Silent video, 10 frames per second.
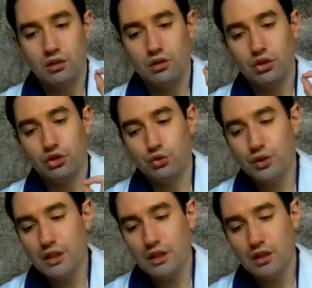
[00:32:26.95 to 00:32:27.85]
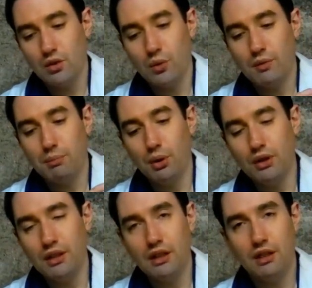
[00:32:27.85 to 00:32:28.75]
Clostridia, when put
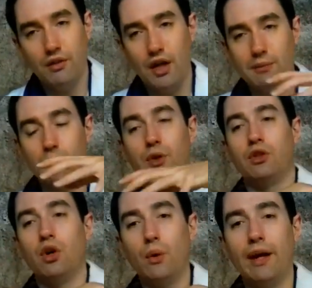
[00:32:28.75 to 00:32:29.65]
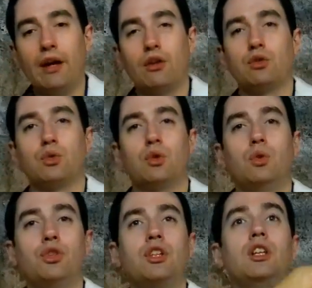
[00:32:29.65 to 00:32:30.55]
in an environment with no air,
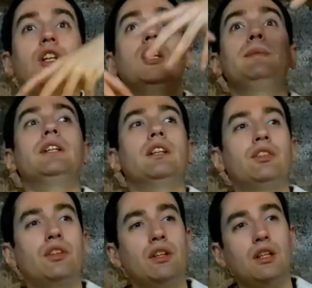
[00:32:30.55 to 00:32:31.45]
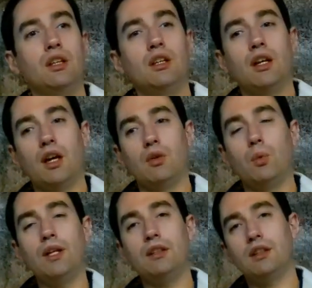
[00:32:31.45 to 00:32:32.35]
grows limitlessly. And
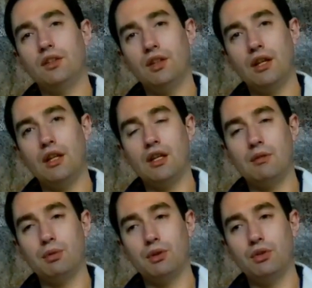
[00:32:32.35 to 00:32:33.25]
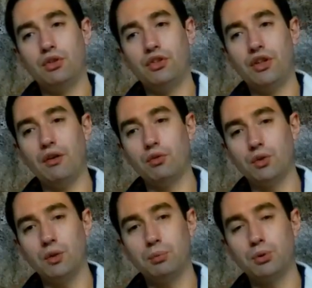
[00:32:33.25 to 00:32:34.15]
when it does that, it can produce
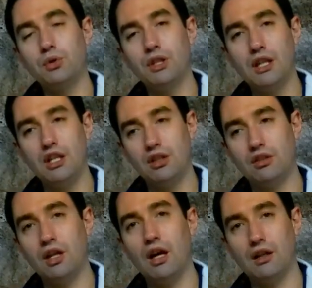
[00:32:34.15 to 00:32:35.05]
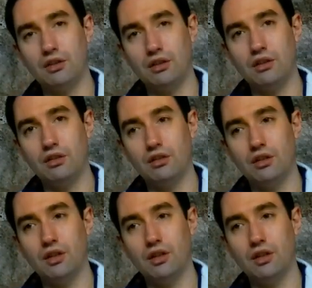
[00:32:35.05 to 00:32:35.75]
several proteinaceous toxins,